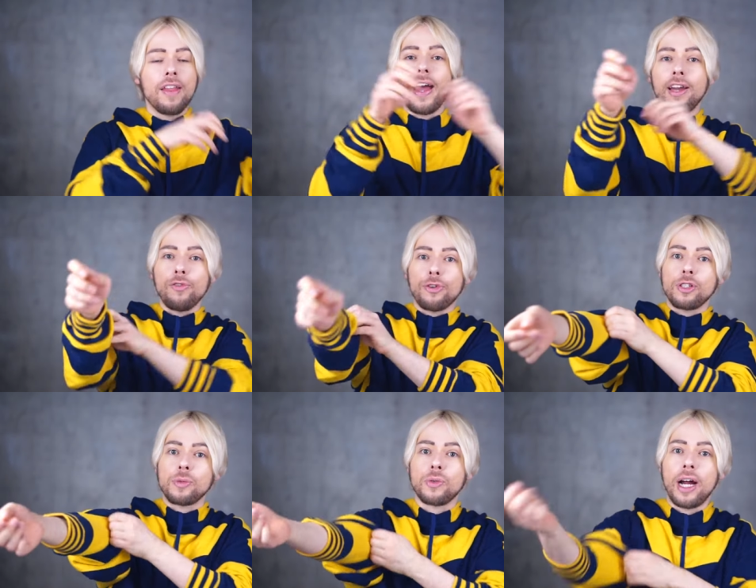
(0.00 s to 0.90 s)
Thank you for
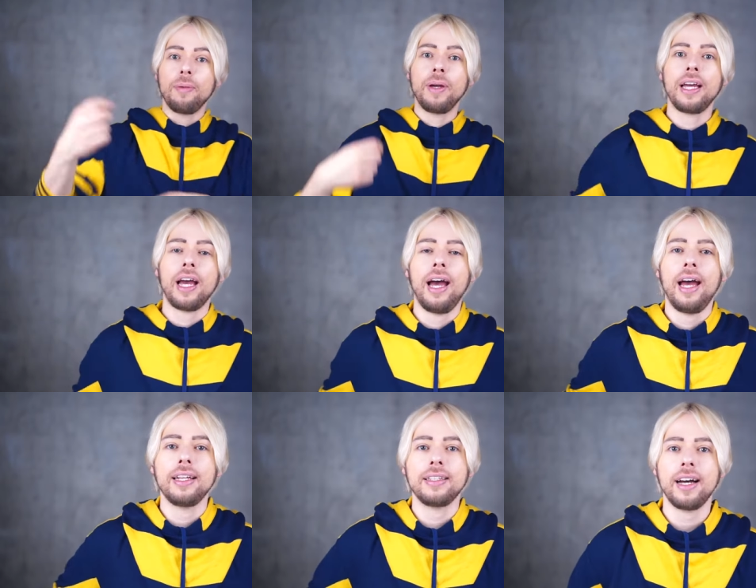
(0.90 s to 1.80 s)
subscribing,
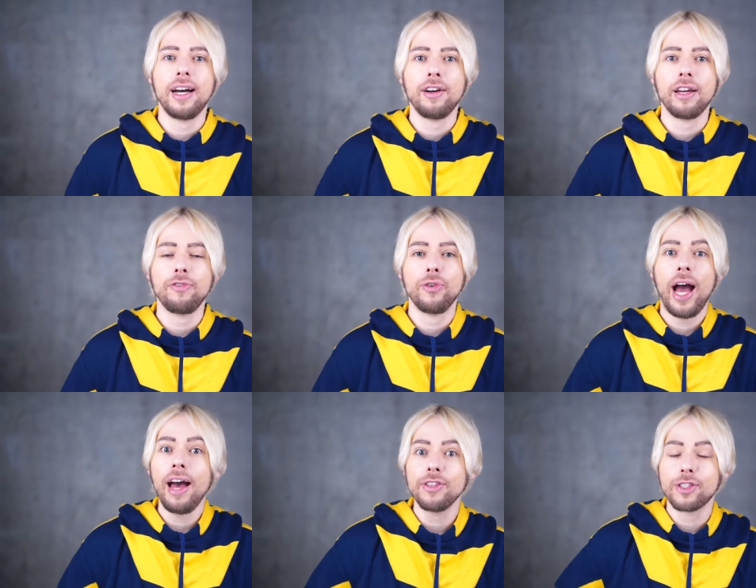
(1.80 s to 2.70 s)
and uh, if you
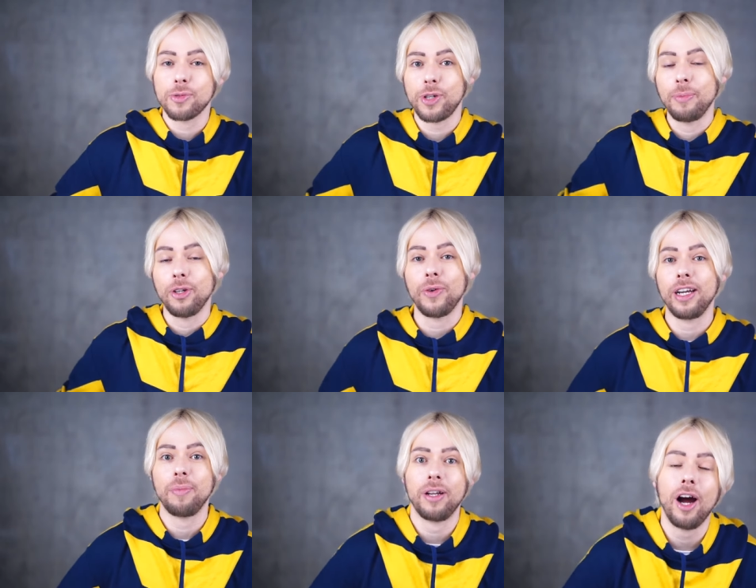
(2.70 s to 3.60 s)
haven't subscribed
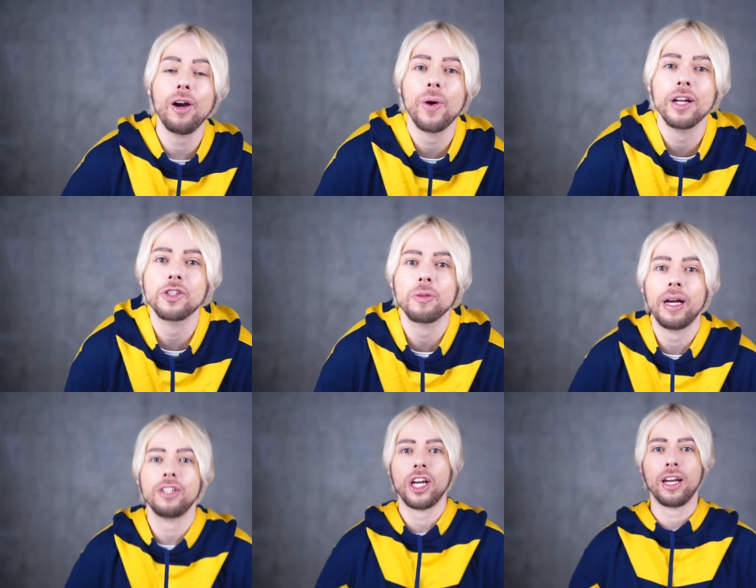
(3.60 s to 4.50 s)
already but are watching
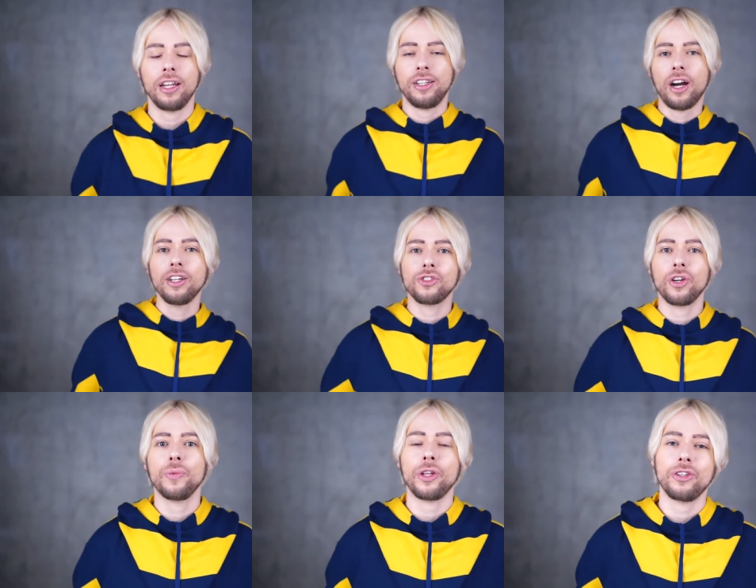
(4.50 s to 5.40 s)
my channel and are
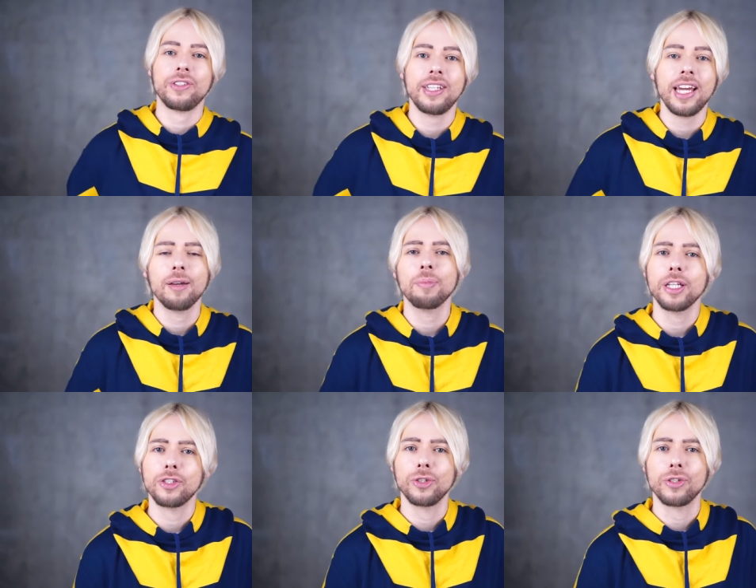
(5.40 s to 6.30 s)
enjoying what you're seeing,
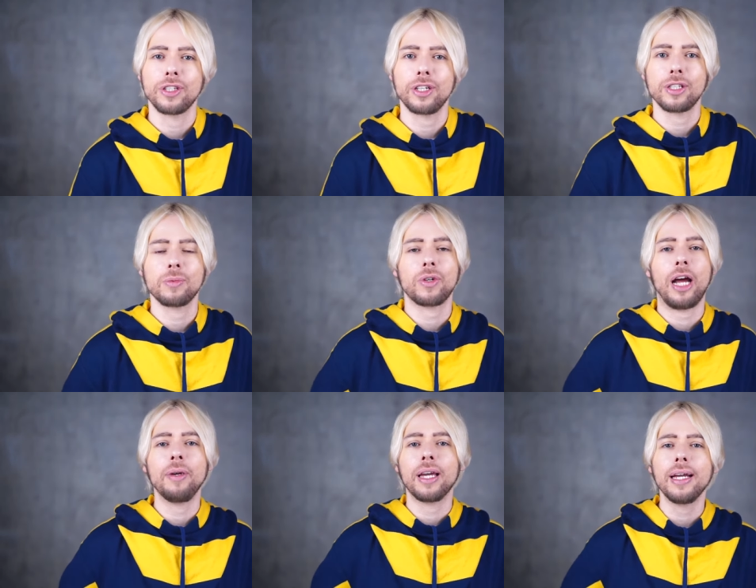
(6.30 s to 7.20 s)
please do consider
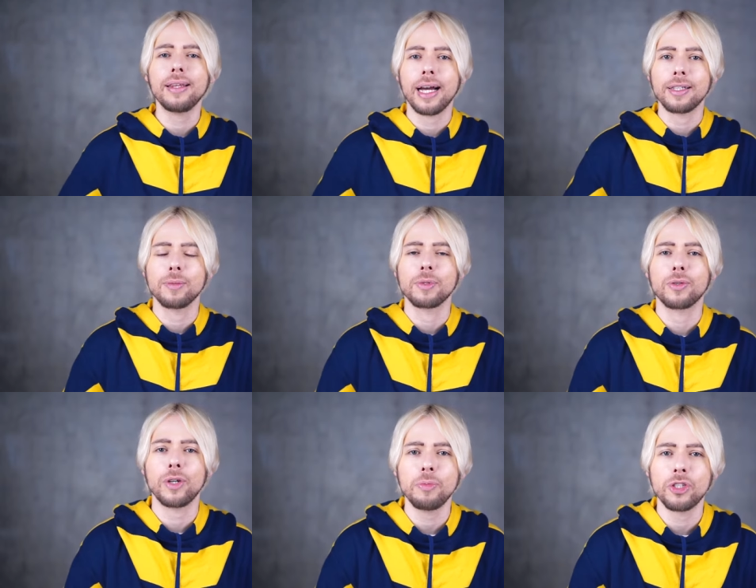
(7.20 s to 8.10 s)
subscribing. Hit that
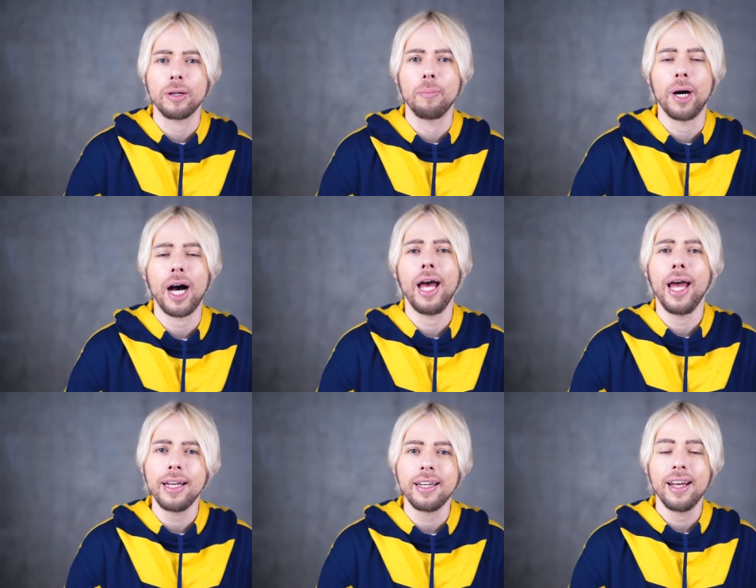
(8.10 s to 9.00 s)
subscription
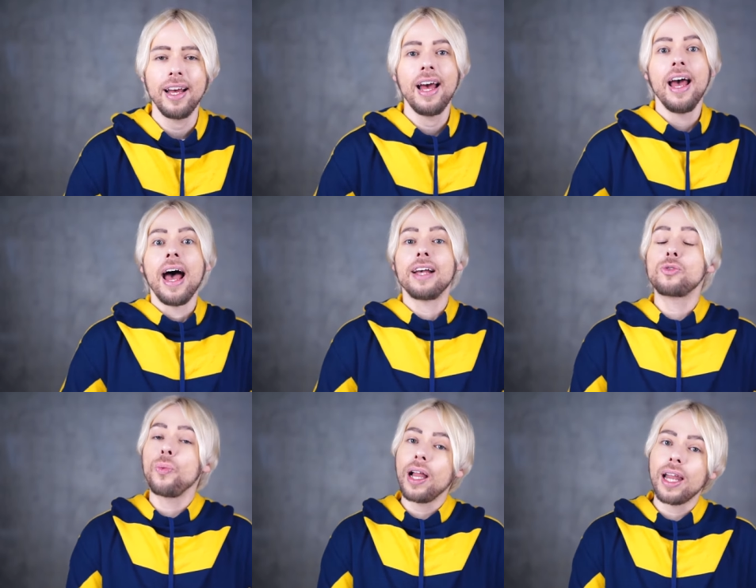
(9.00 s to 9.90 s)
button
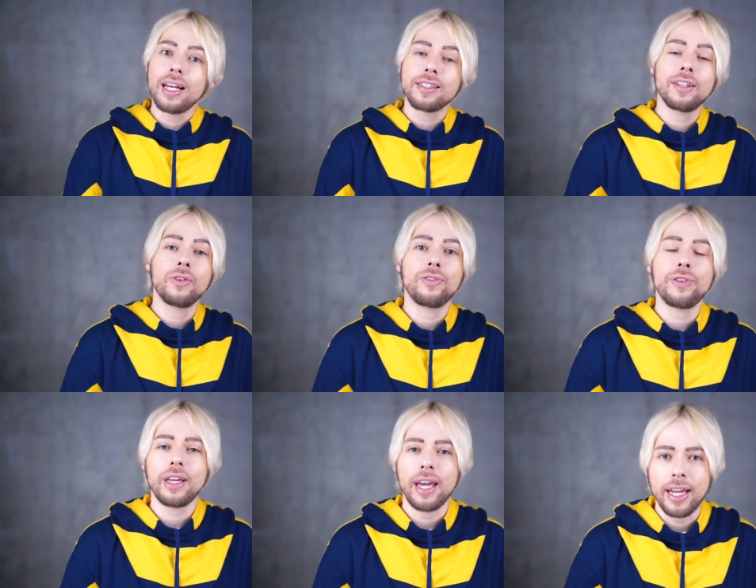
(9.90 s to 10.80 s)
as well as the
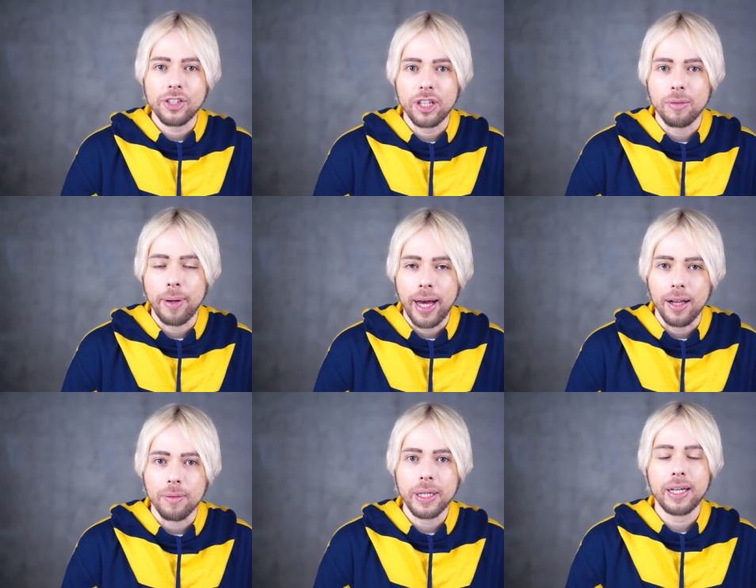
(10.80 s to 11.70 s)
notification
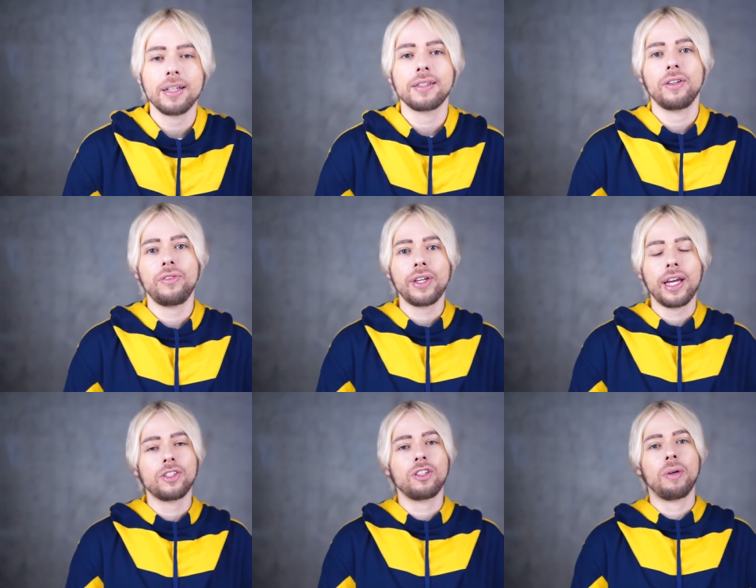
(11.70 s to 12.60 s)
bell, because the
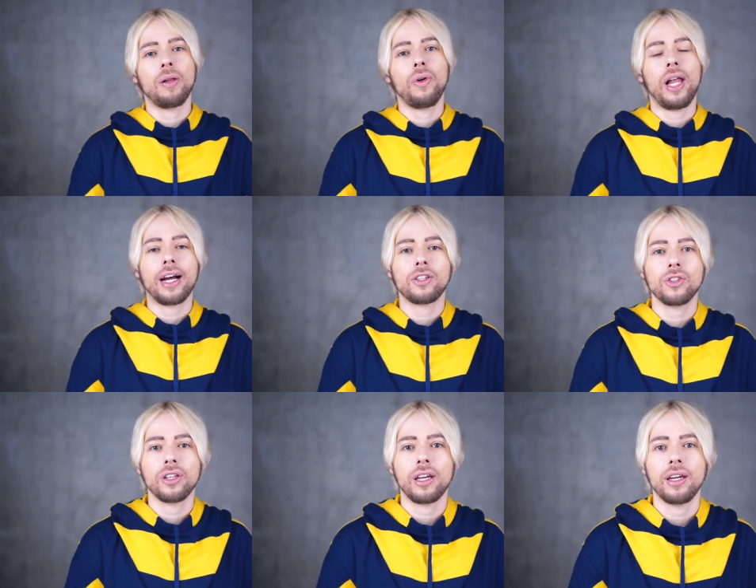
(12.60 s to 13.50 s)
notification bell will
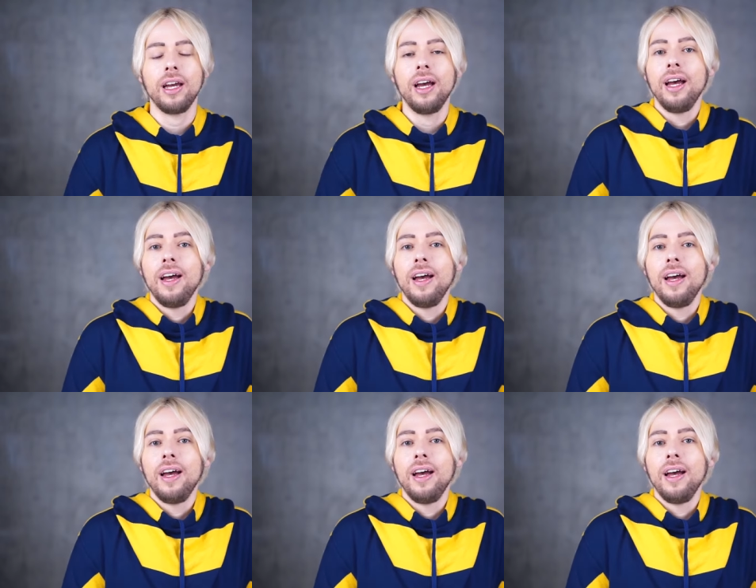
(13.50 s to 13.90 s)
actually